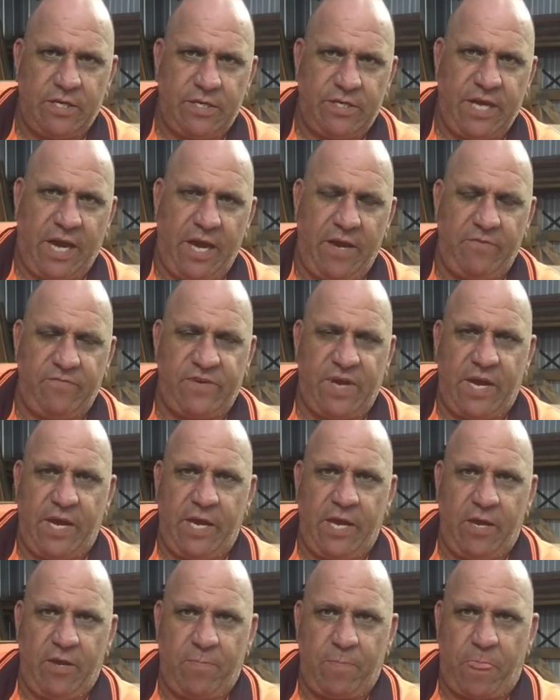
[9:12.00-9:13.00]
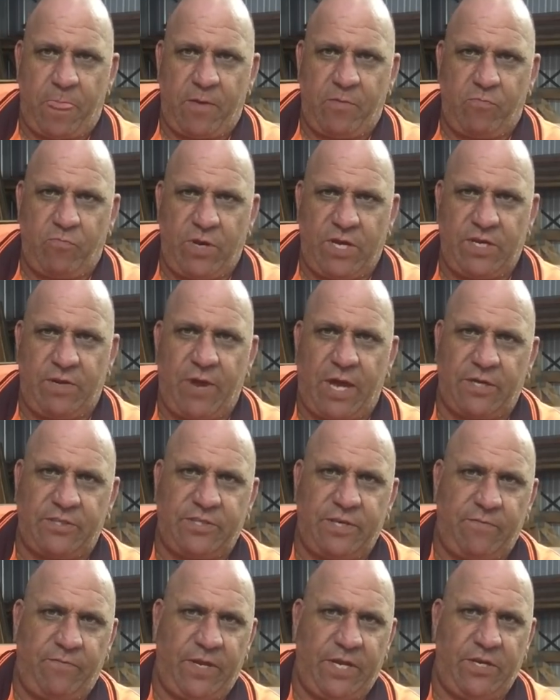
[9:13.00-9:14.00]
Dave's a
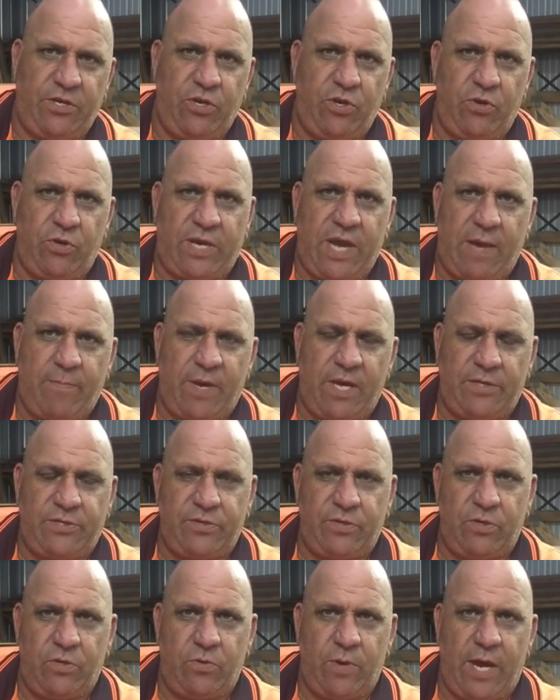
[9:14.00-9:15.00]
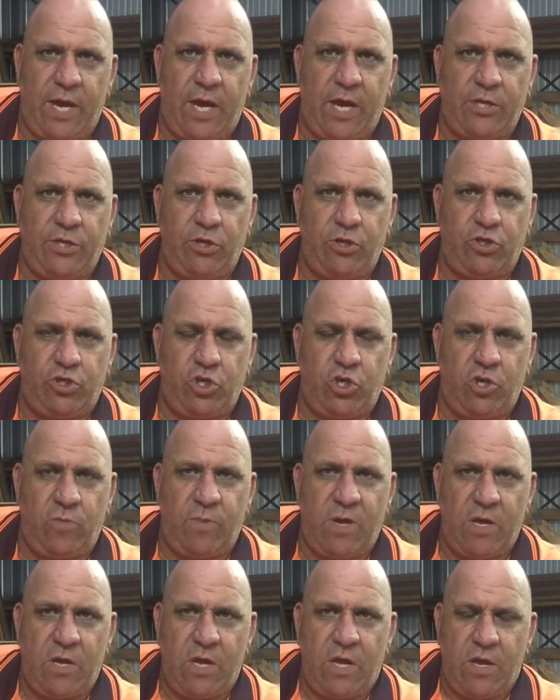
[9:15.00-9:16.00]
relatively newcomer to
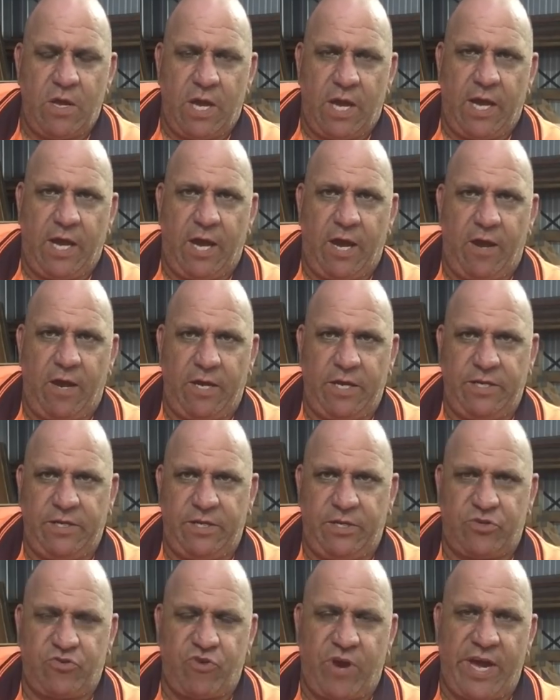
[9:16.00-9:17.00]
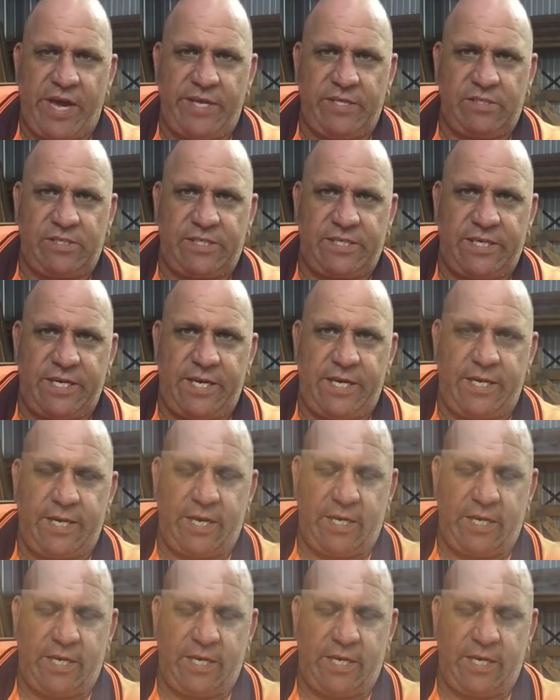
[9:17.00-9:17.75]
YouTube in the Australian scene,